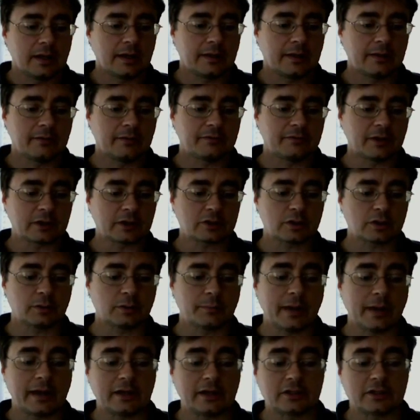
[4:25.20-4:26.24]
The functional
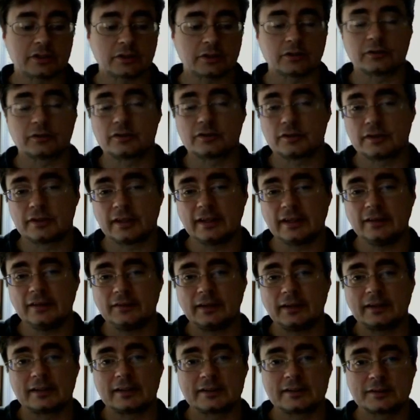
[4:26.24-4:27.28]
manager, to give
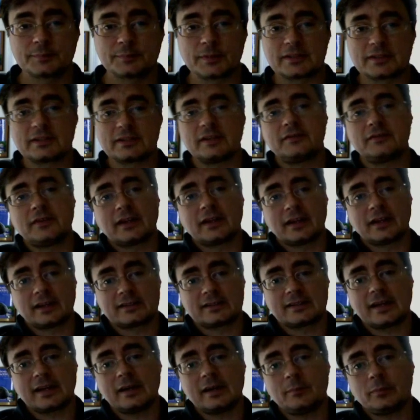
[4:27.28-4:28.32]
you a specific
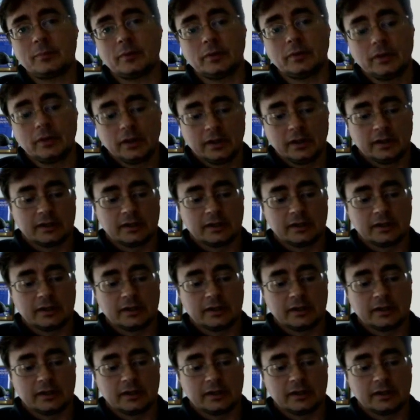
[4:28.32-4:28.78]
example,